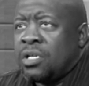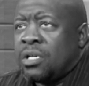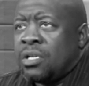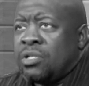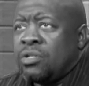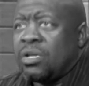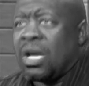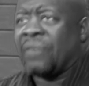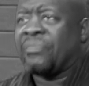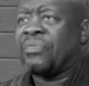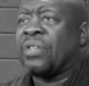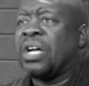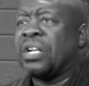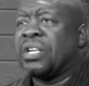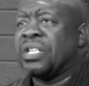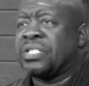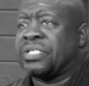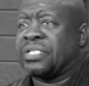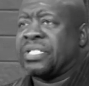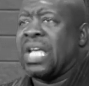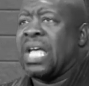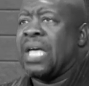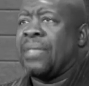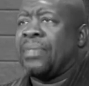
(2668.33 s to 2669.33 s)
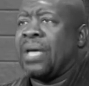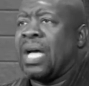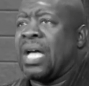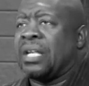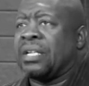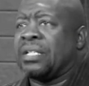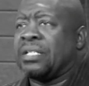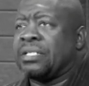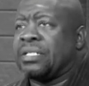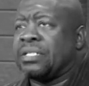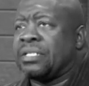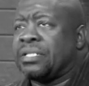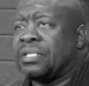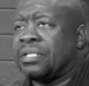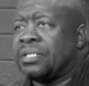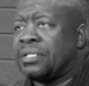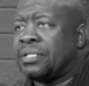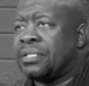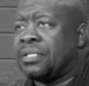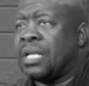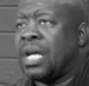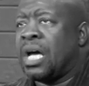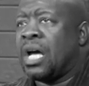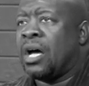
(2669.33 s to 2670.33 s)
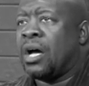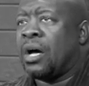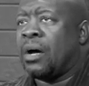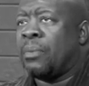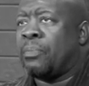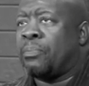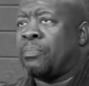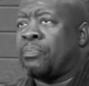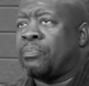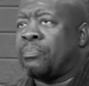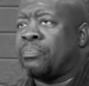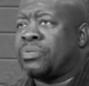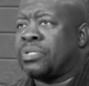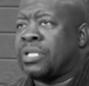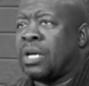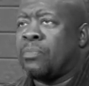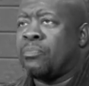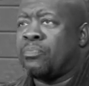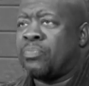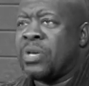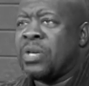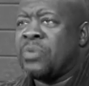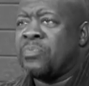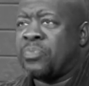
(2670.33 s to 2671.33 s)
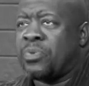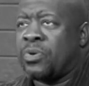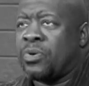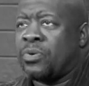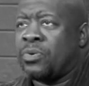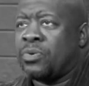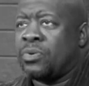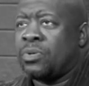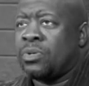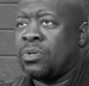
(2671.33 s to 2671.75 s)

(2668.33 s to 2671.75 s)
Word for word: You have to understand that there are some people